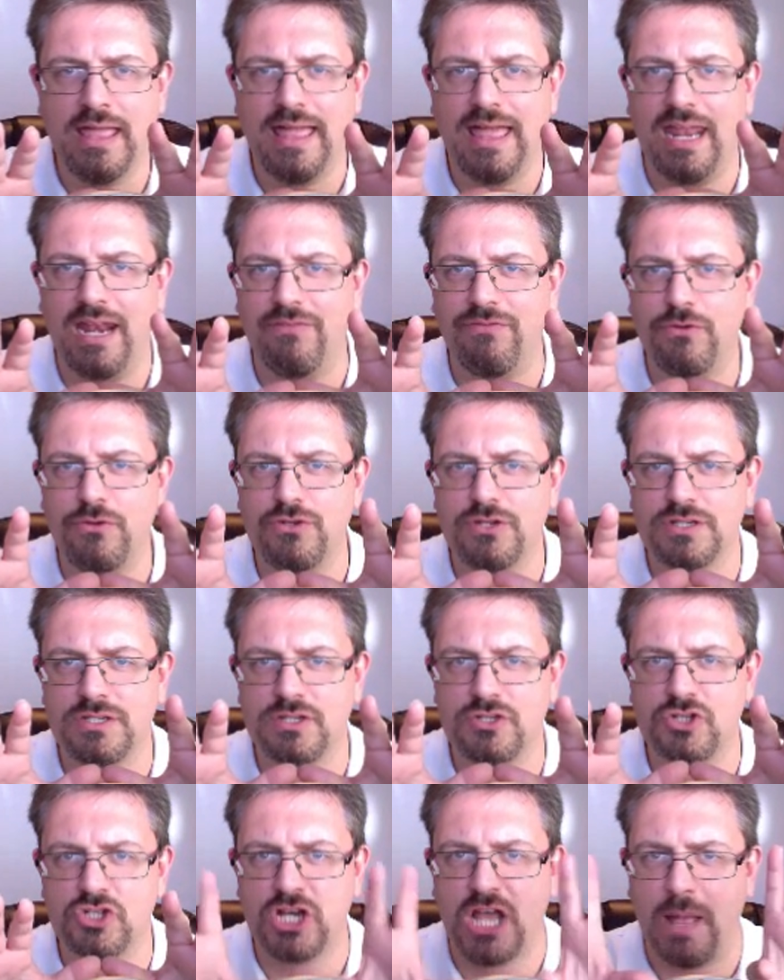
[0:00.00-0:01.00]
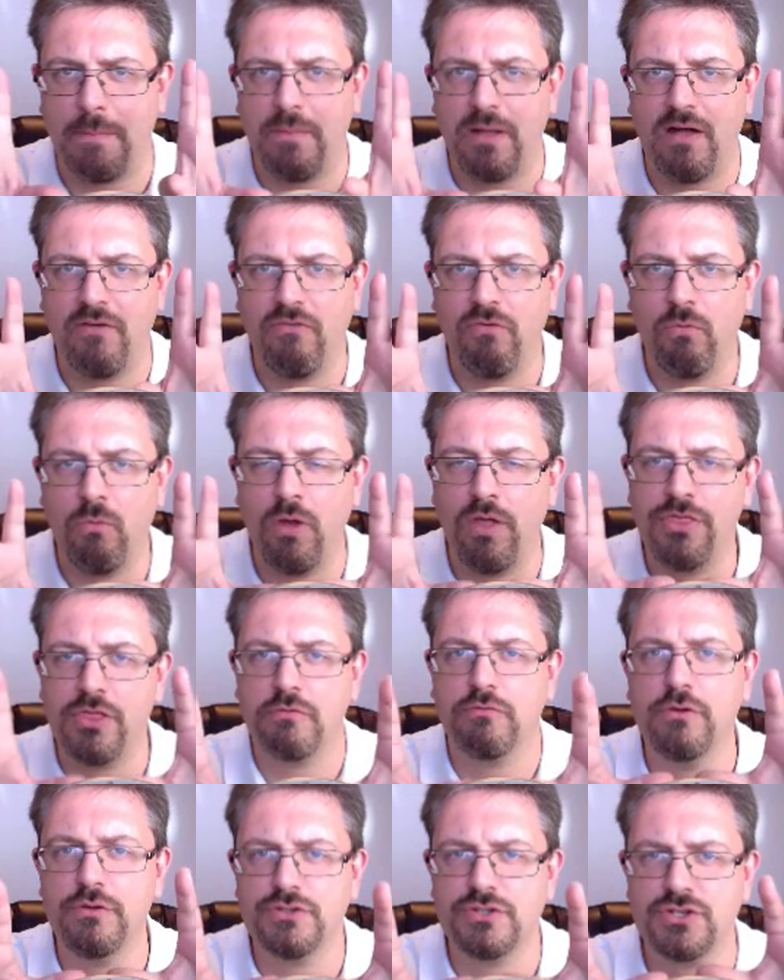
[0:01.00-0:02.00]
And if you just chop off one,
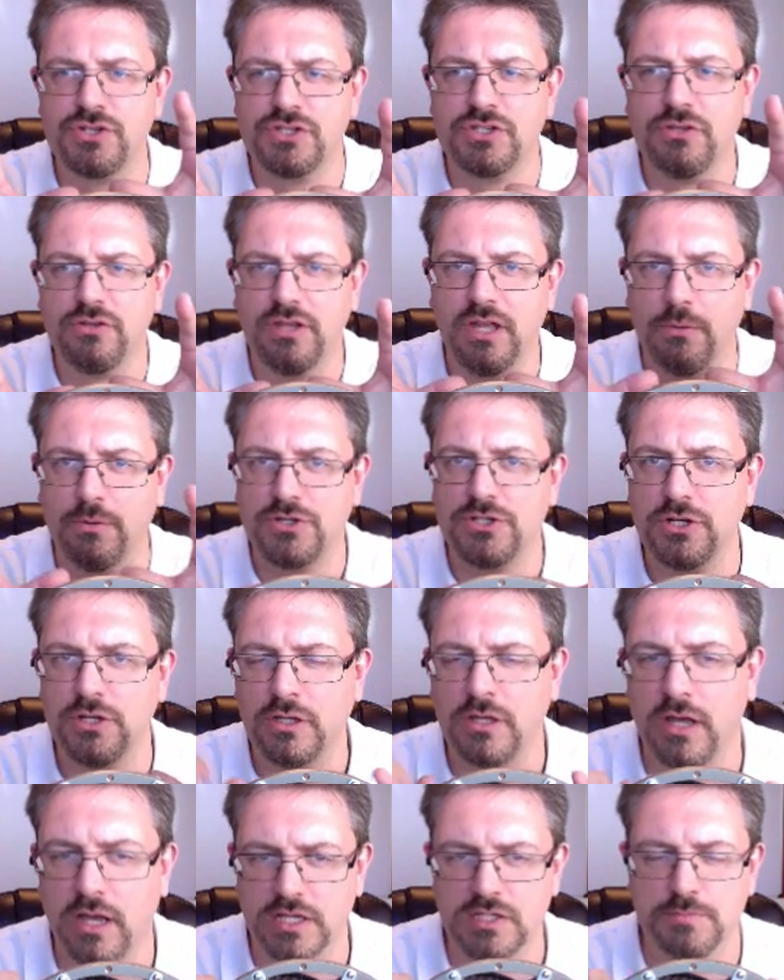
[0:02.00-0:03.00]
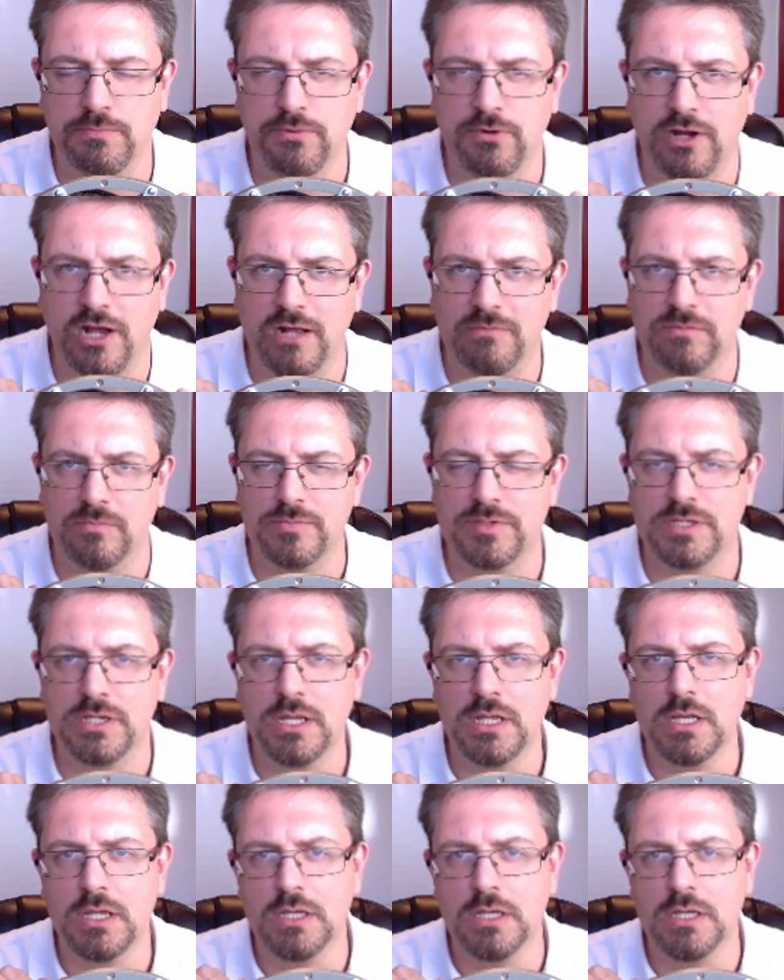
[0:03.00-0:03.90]
the roots are still there, which can cause problems.